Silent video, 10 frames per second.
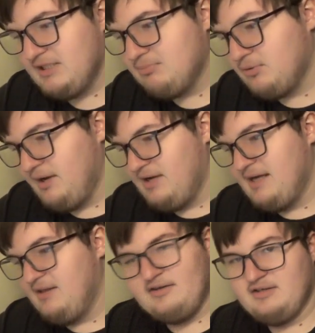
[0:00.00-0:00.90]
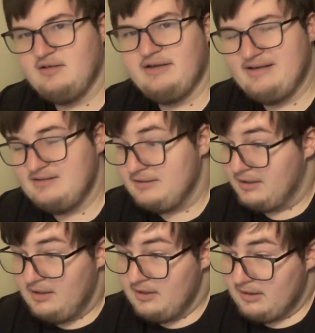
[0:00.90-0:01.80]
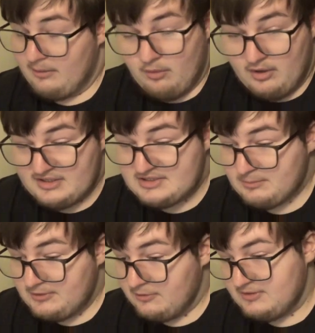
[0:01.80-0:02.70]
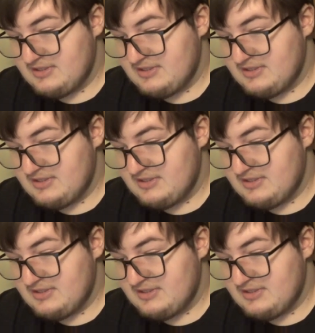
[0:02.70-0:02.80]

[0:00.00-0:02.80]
pretty and elegant, and they work as we're known as